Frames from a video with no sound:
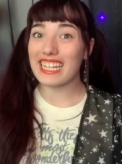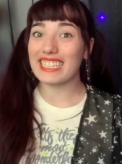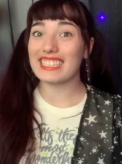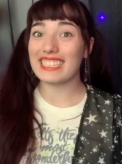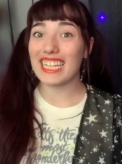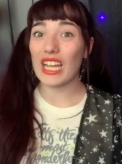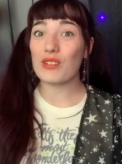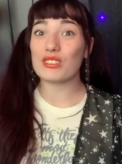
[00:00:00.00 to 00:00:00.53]
and
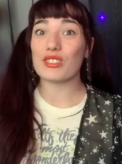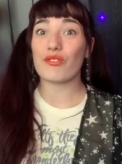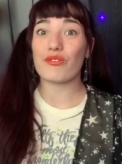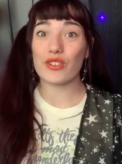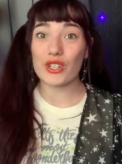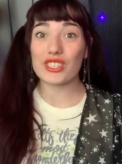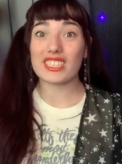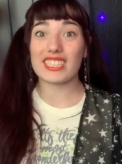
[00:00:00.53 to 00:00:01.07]
today was the
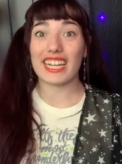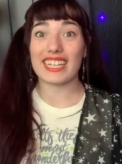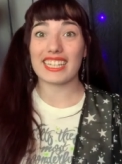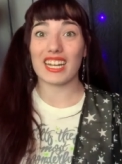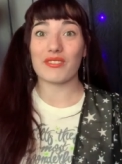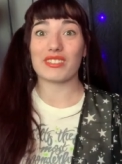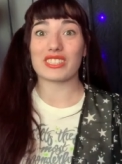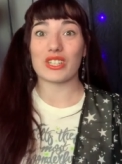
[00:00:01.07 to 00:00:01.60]
first day
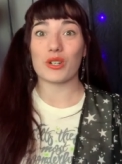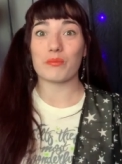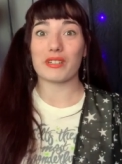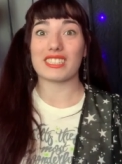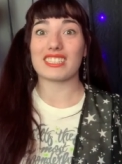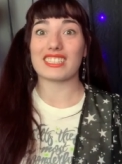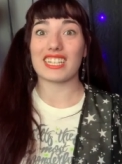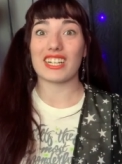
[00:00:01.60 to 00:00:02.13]
that it was
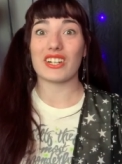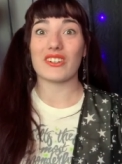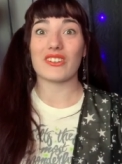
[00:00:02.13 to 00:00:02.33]
open. So